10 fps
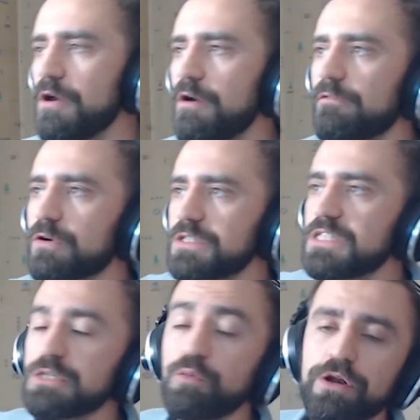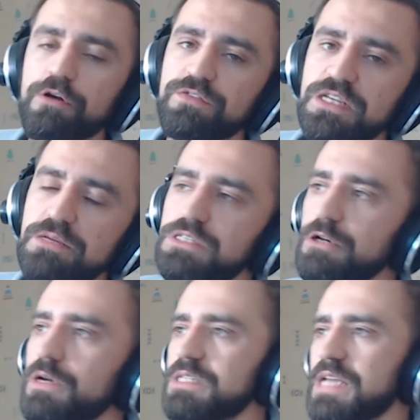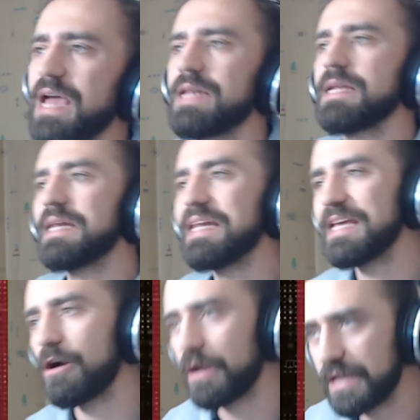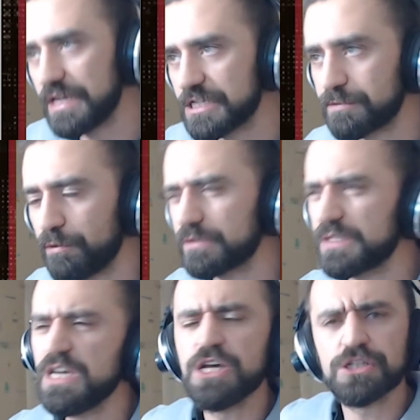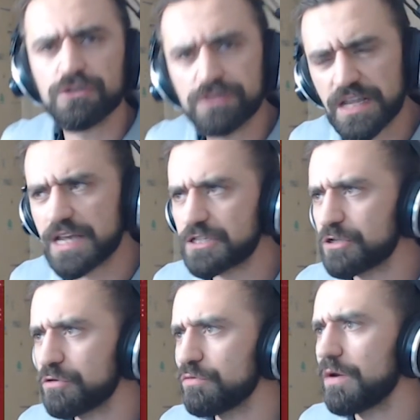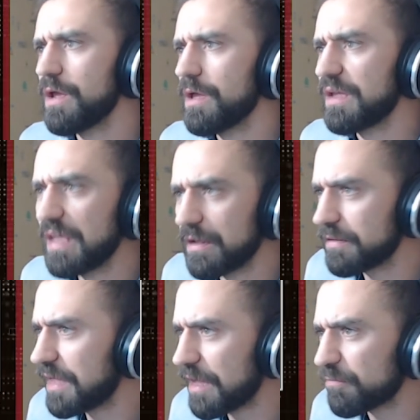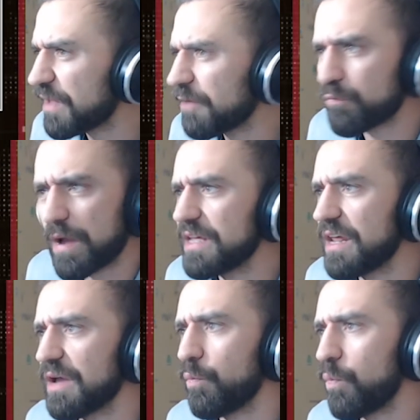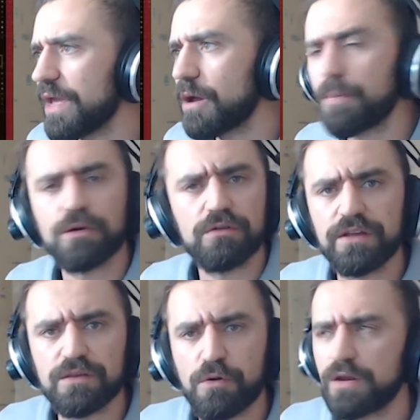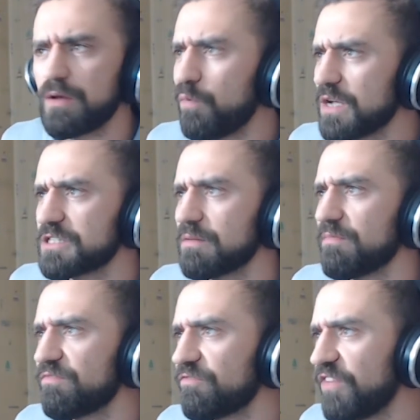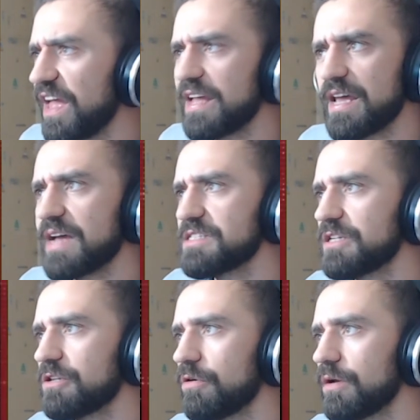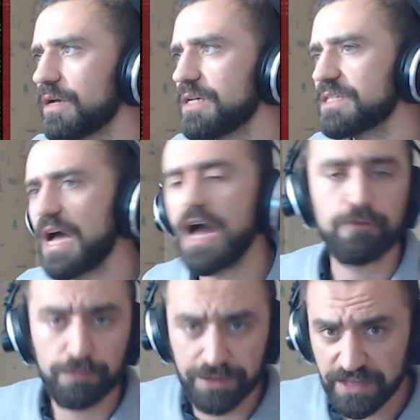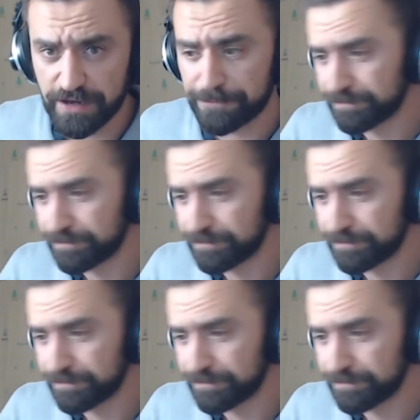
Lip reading: versus the winner of Team Sirius and Neon Esports. So stay tuned. Get ready to wake up early in the morning and watch some fantastic Dota, because I will be there.